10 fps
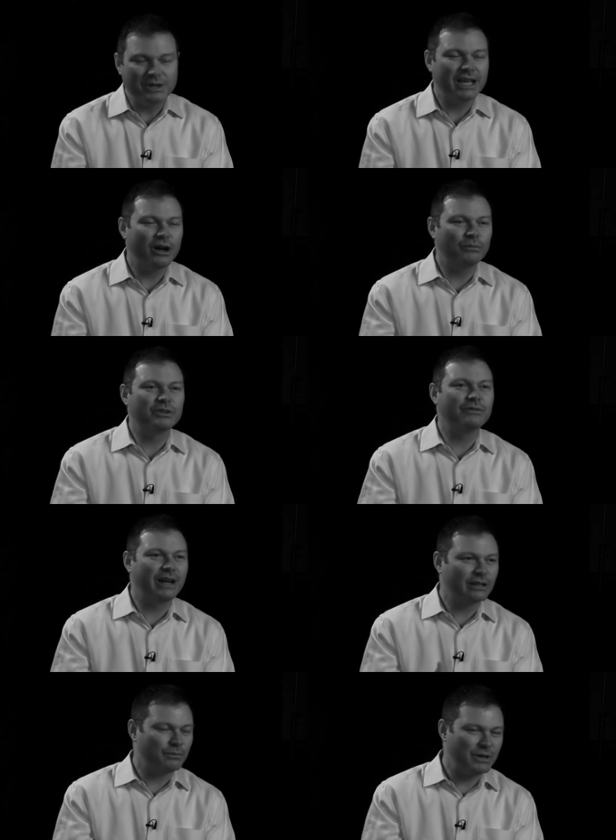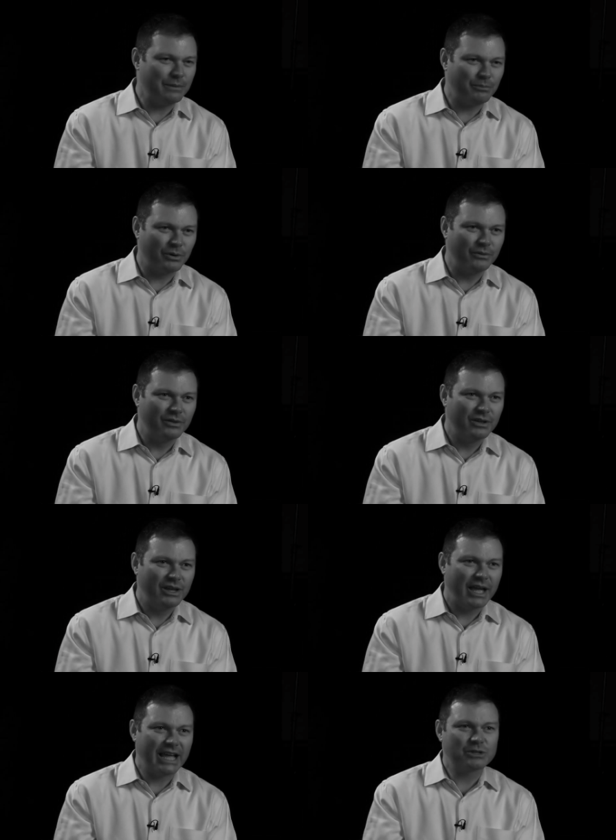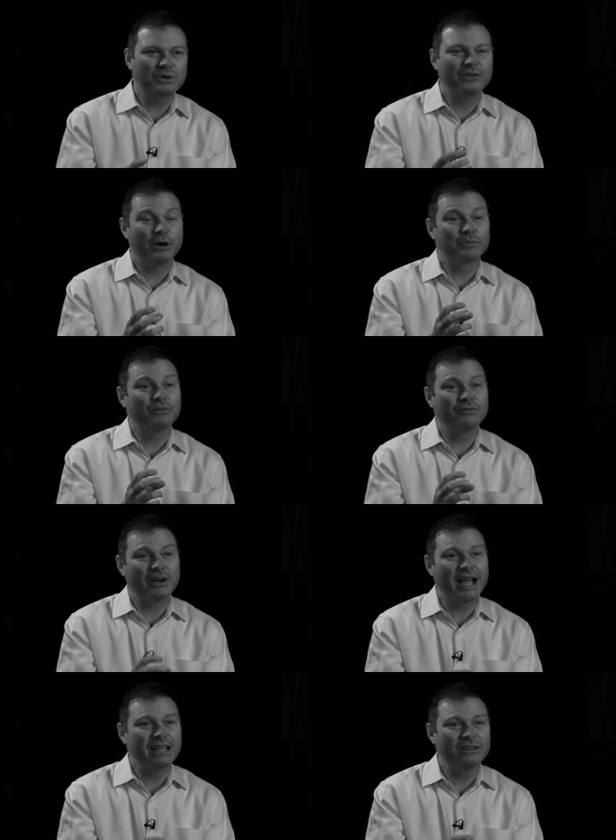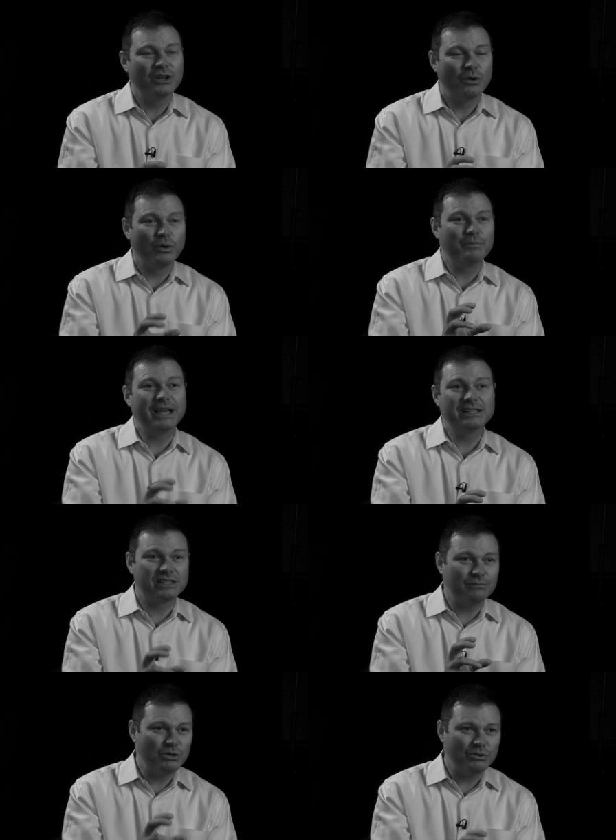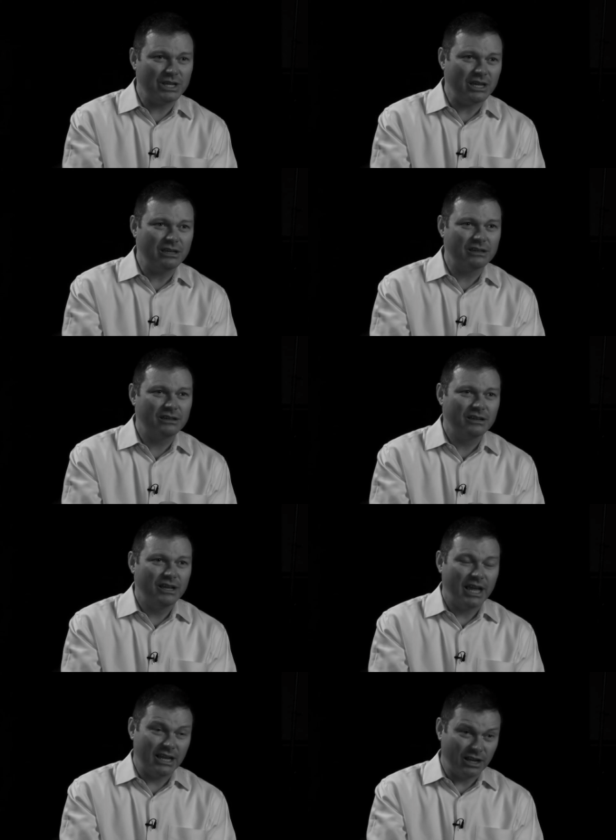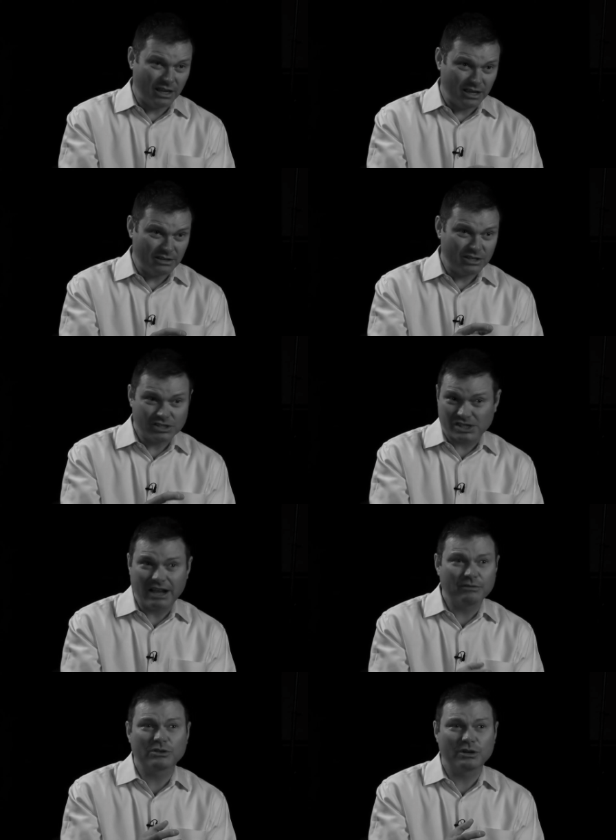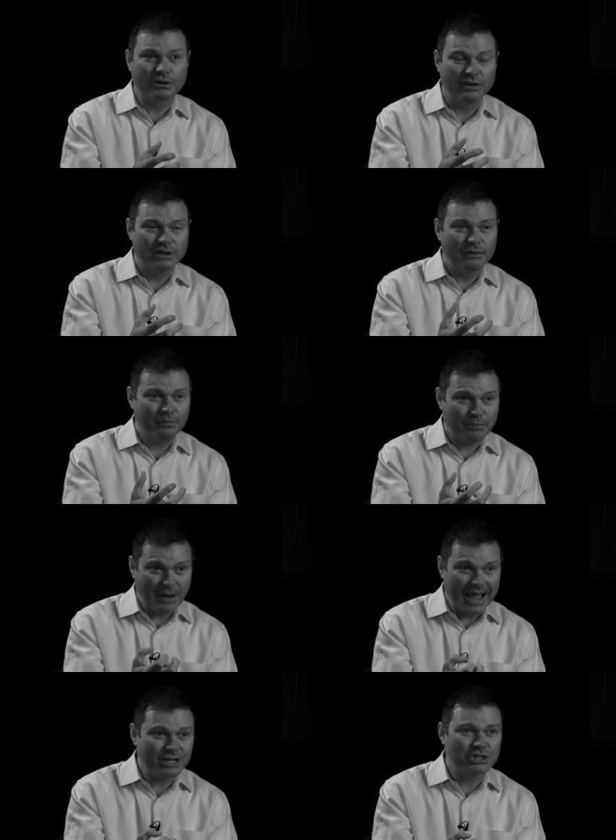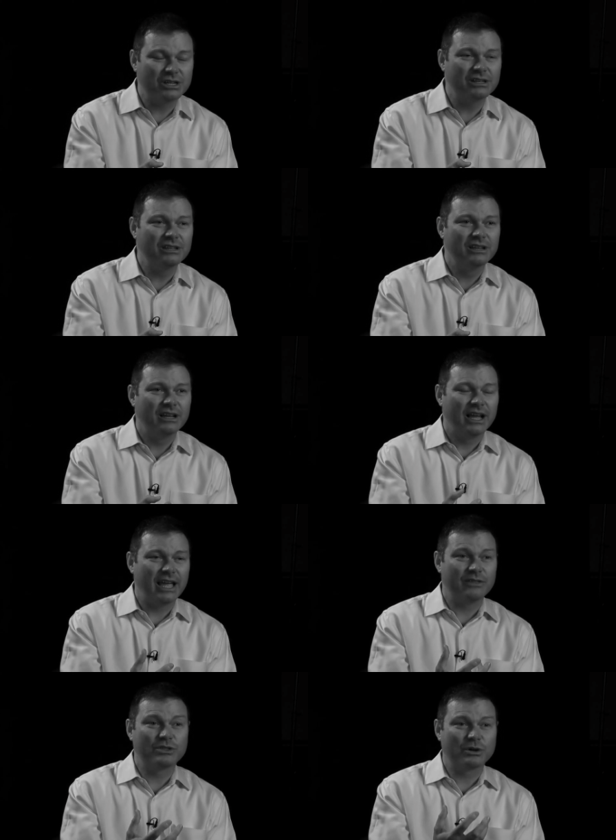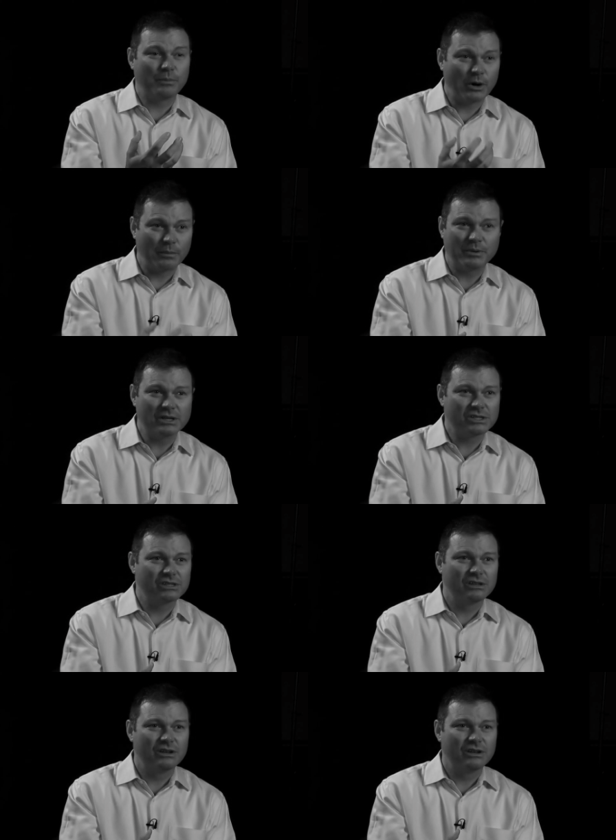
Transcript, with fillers: we help develop people, as we help them find what makes them unique and discover their passion and their purpose,